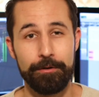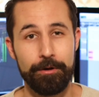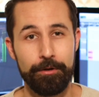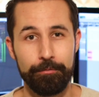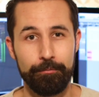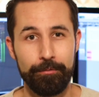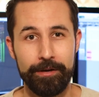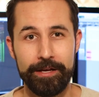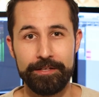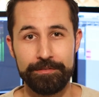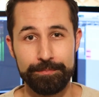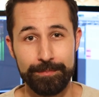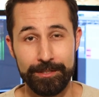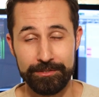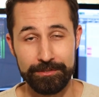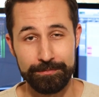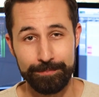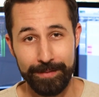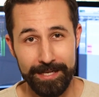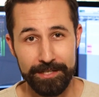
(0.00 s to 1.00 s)
all the way as
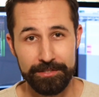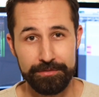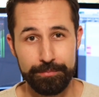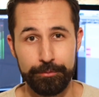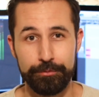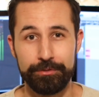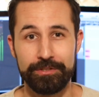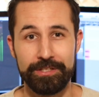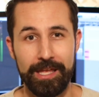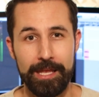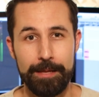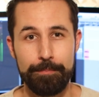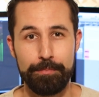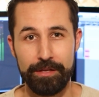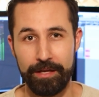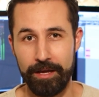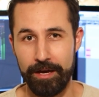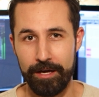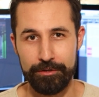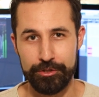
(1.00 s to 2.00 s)
much as possible to keep the
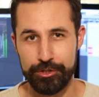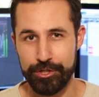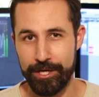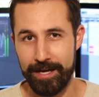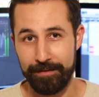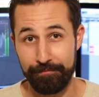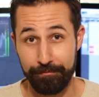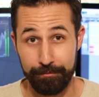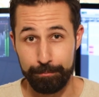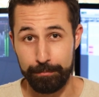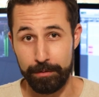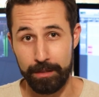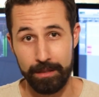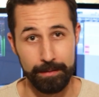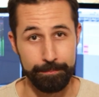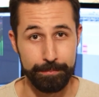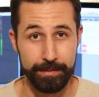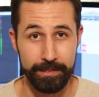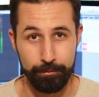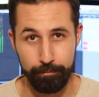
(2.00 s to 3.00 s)
gunshot from
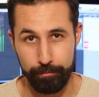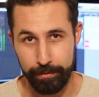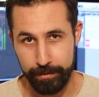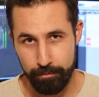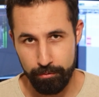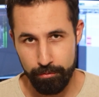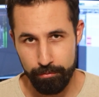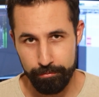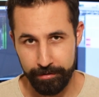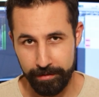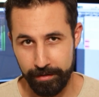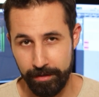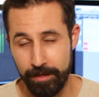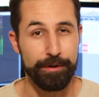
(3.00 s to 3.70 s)
clipping or recording.